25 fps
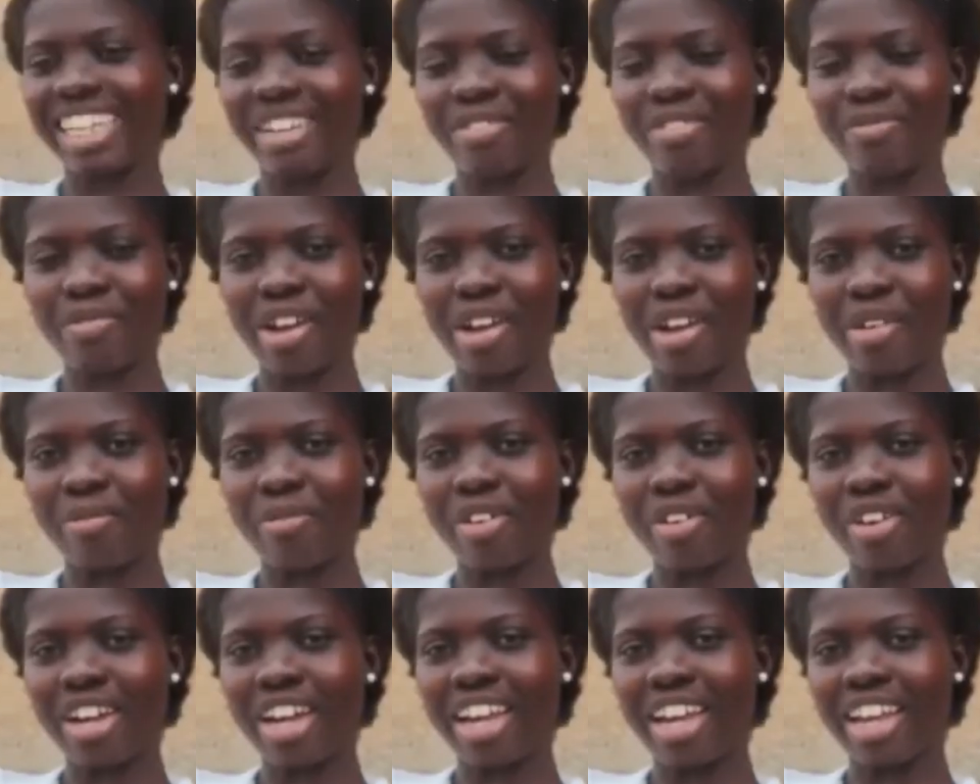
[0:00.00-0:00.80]
and then my,
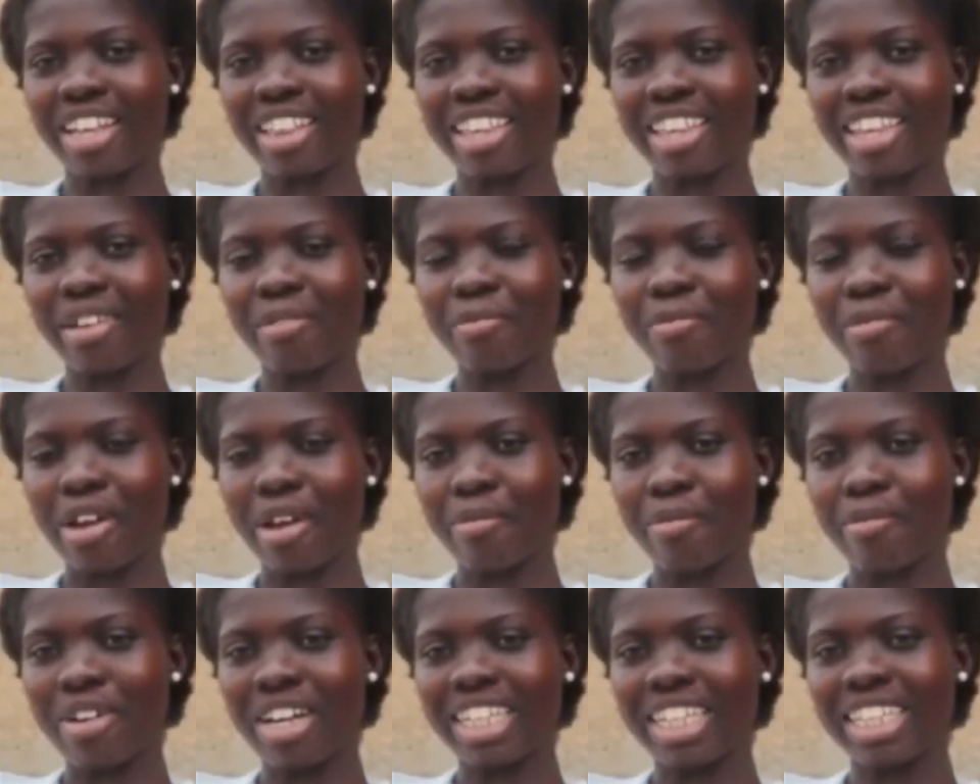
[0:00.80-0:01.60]
I take
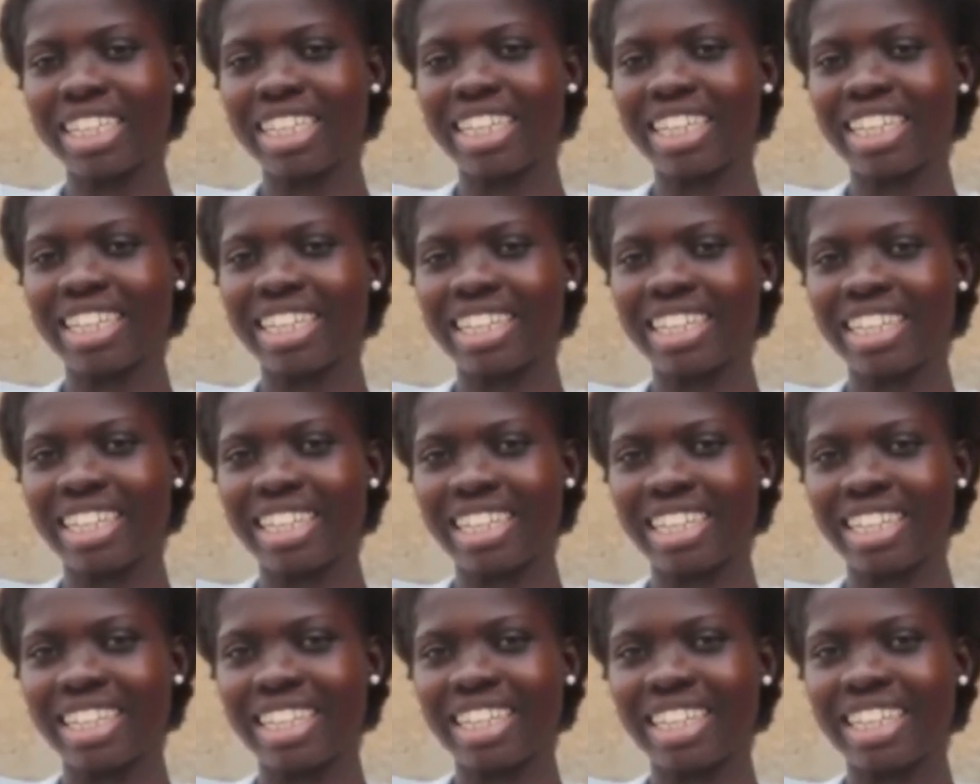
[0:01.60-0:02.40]
my bath and
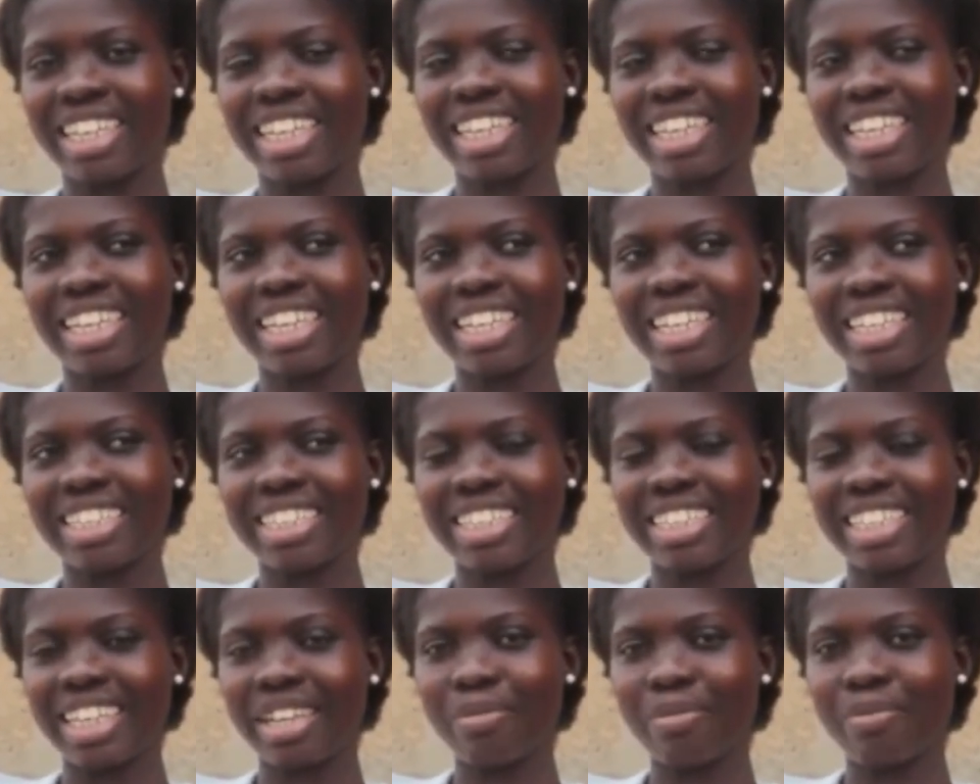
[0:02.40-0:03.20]
they
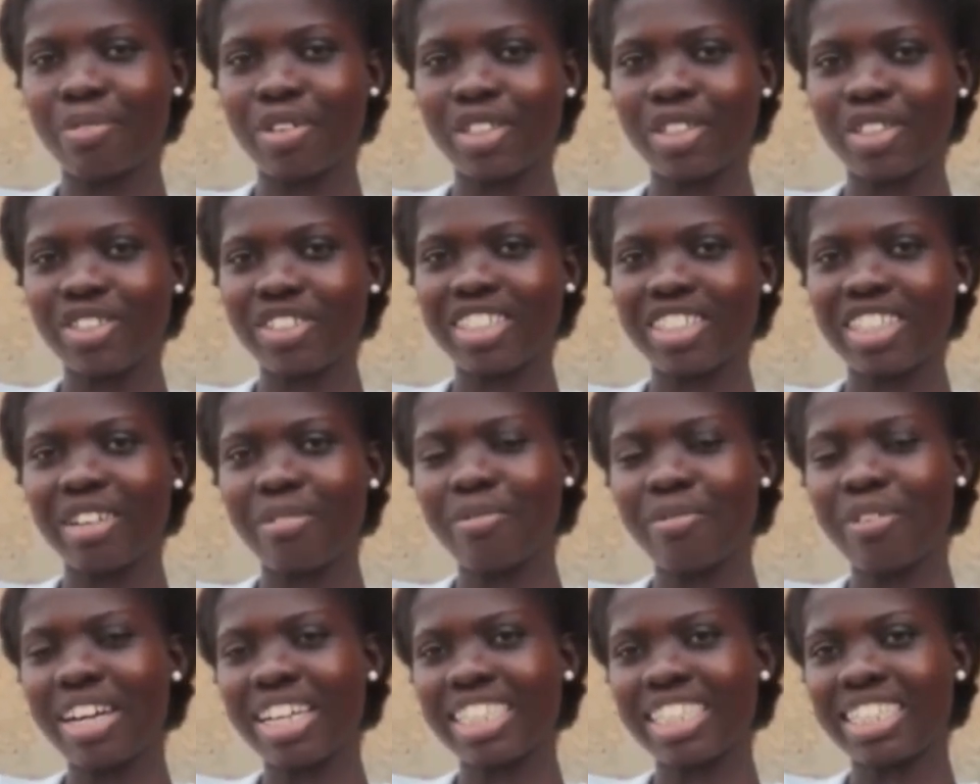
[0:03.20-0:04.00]
take me to
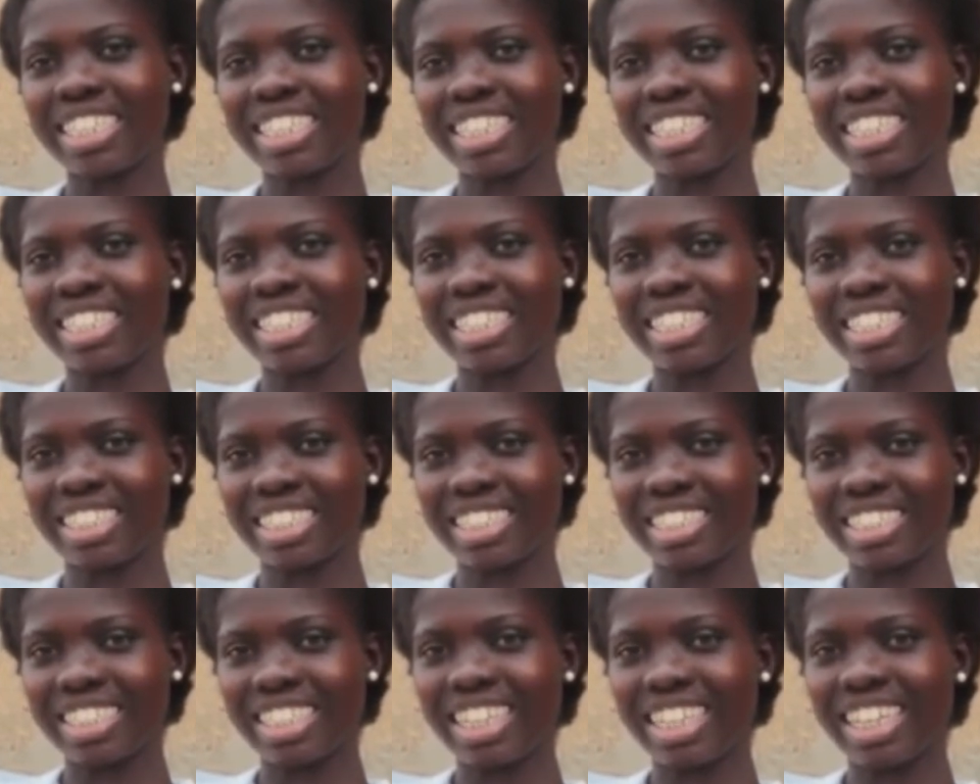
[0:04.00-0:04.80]
the bus
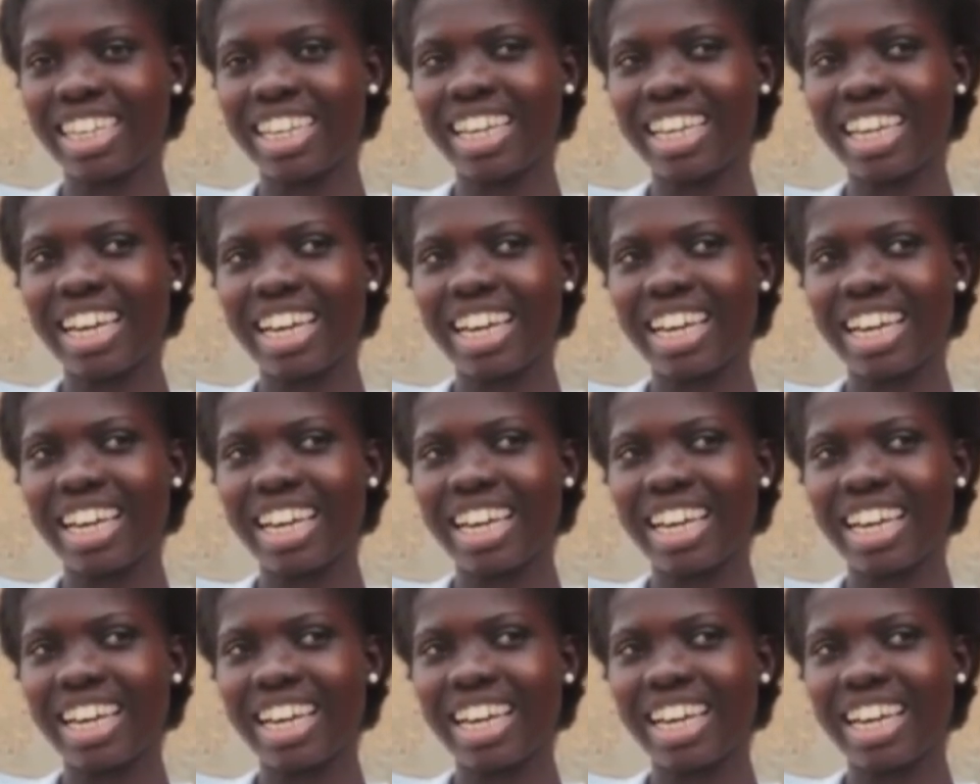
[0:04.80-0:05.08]
station.